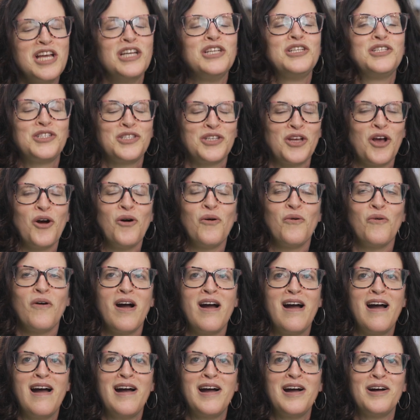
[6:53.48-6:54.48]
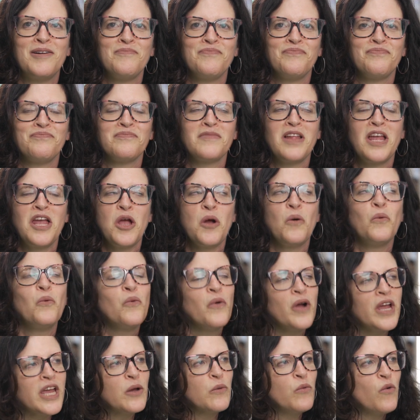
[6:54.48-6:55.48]
So
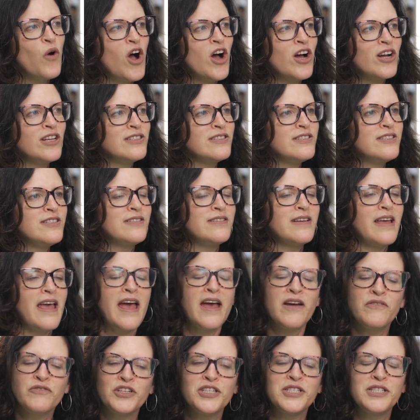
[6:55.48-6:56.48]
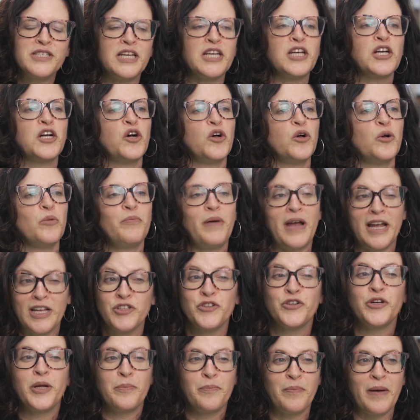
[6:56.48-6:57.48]
we want every single
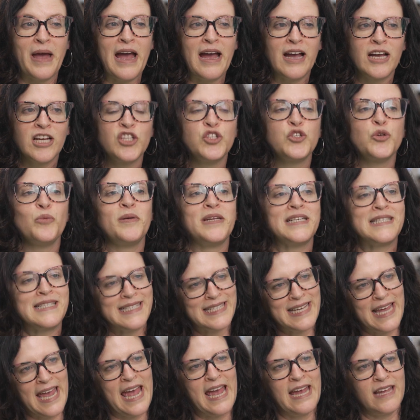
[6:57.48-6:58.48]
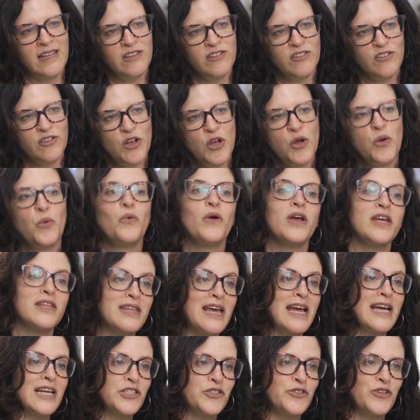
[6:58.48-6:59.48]
battery pack to be scanned with
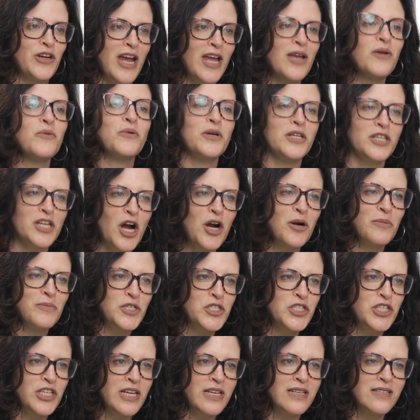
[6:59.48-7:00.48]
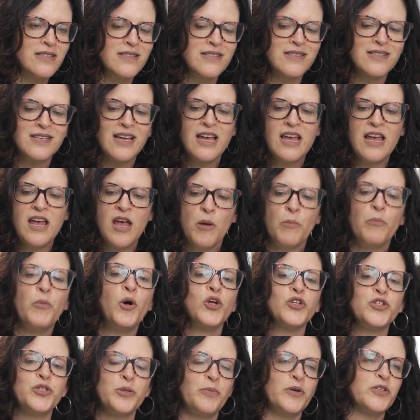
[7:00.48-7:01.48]
X-ray, with our machines,
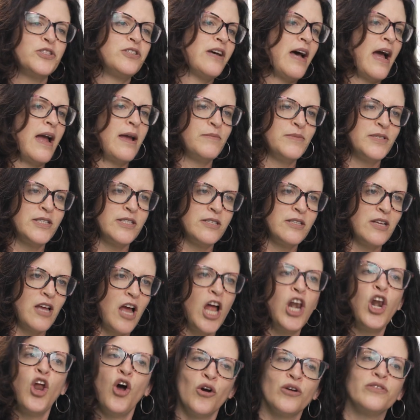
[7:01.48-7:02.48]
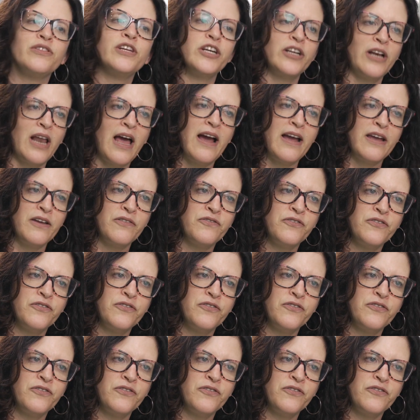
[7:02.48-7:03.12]
multiple times along their life